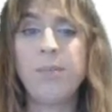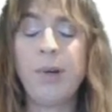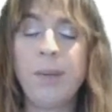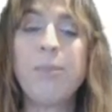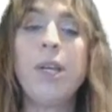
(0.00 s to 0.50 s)

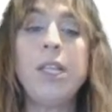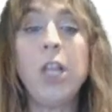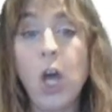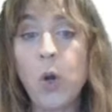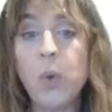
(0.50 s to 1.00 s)
pretty
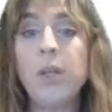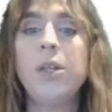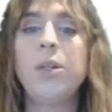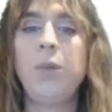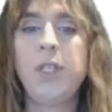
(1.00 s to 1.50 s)
low,
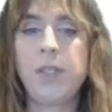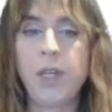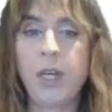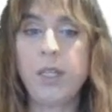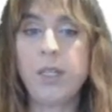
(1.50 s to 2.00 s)
which is
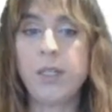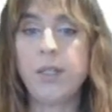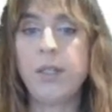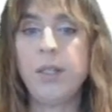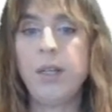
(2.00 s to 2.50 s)
good.
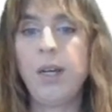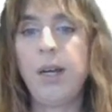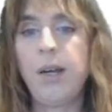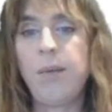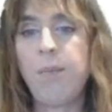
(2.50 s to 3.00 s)

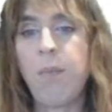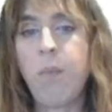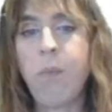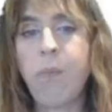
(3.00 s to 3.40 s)
Um,